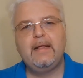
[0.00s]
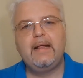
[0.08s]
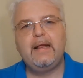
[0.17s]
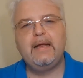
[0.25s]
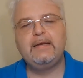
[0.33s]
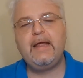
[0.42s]

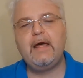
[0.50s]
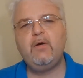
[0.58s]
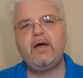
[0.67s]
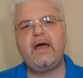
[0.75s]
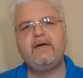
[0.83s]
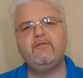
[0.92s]
Now,
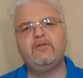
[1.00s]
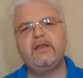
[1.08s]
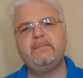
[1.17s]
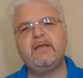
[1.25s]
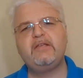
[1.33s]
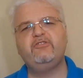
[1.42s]
I've already
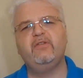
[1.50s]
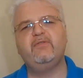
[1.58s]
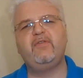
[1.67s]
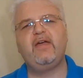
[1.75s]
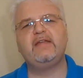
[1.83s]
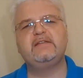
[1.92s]
mentioned
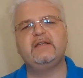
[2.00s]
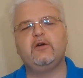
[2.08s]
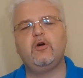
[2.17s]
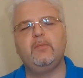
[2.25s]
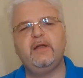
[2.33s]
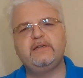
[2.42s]
that
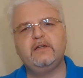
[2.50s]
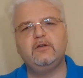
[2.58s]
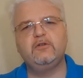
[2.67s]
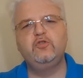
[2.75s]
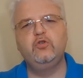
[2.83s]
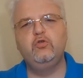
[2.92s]
Common Article
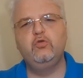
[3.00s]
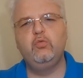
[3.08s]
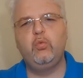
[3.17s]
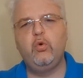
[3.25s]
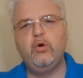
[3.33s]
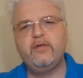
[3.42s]
2
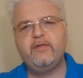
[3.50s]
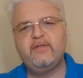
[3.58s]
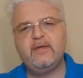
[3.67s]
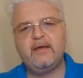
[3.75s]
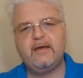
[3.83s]
was